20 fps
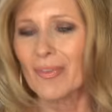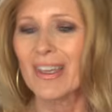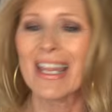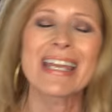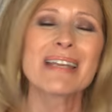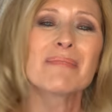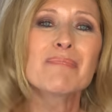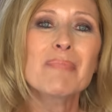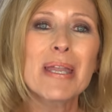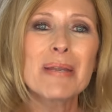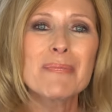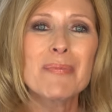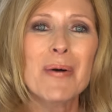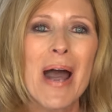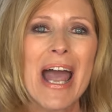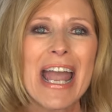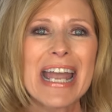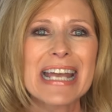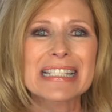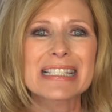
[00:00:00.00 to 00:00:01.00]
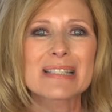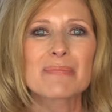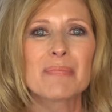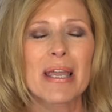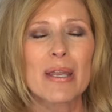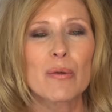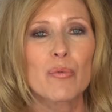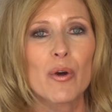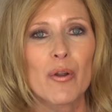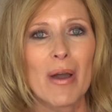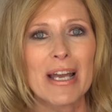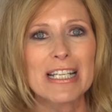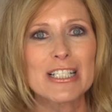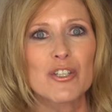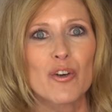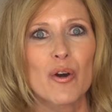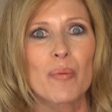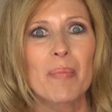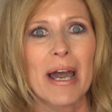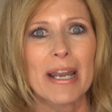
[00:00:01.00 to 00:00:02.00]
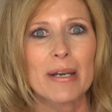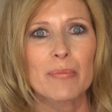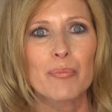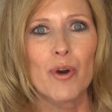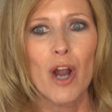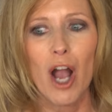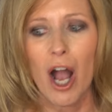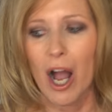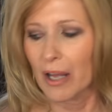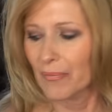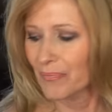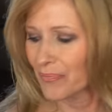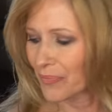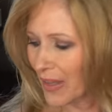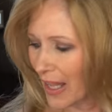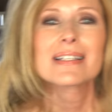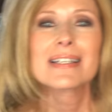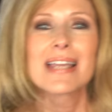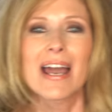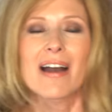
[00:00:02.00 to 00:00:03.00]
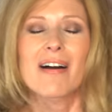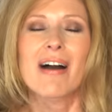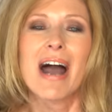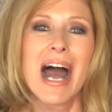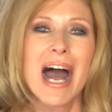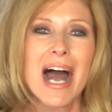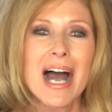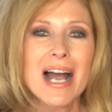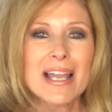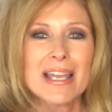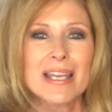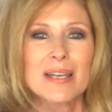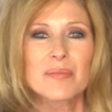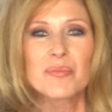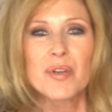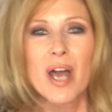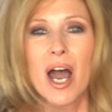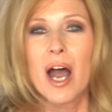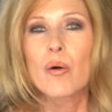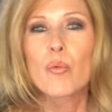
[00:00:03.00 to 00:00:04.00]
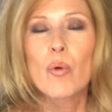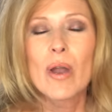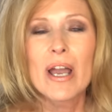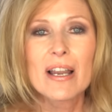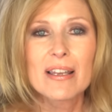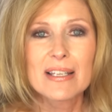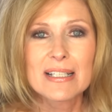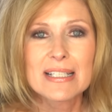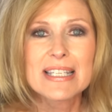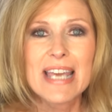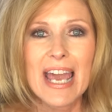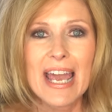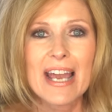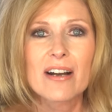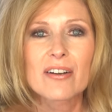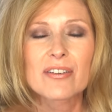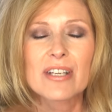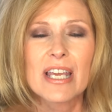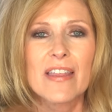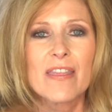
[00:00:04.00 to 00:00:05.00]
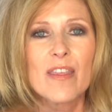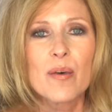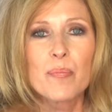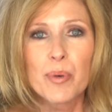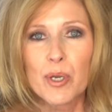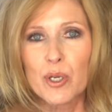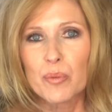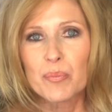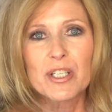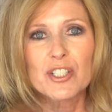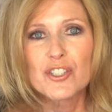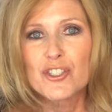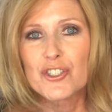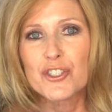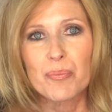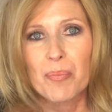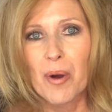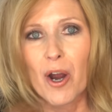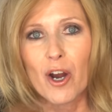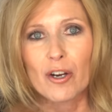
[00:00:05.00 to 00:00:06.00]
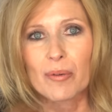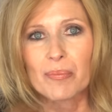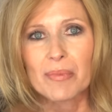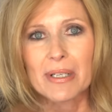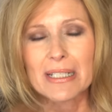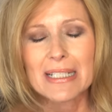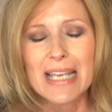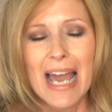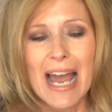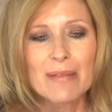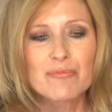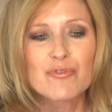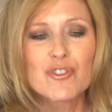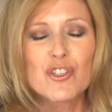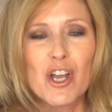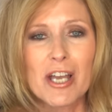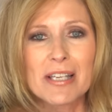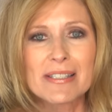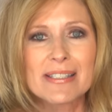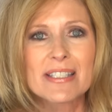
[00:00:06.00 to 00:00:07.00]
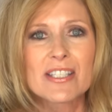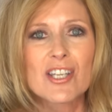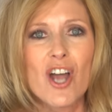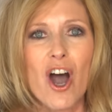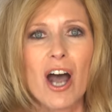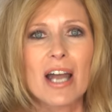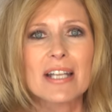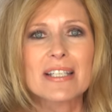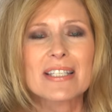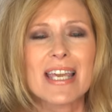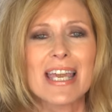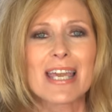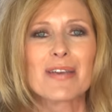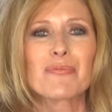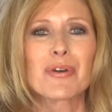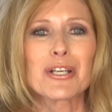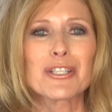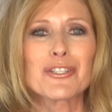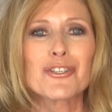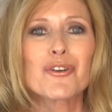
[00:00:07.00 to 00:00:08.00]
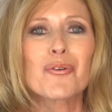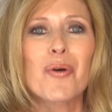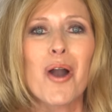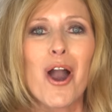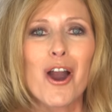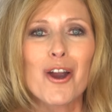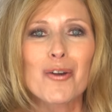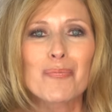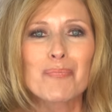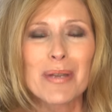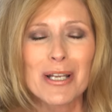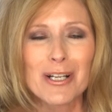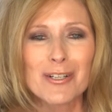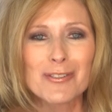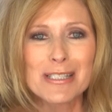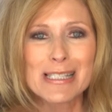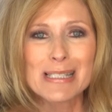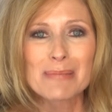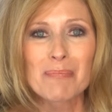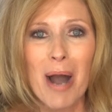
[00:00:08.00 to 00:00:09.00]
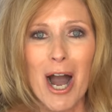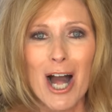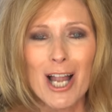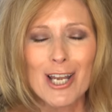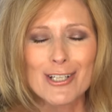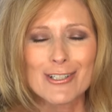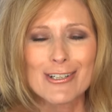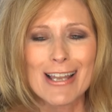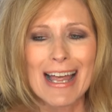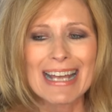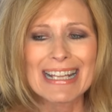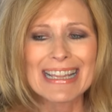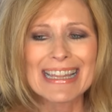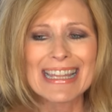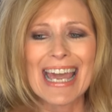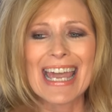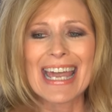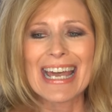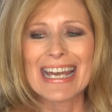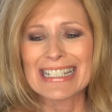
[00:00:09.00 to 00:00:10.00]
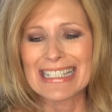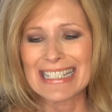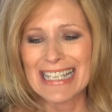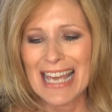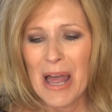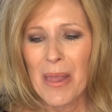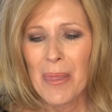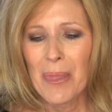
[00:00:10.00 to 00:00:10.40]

And people ask me, what do I do about a bra? Now, I am not well endowed in the boobage department. I'm just not. And when you are built smaller like that,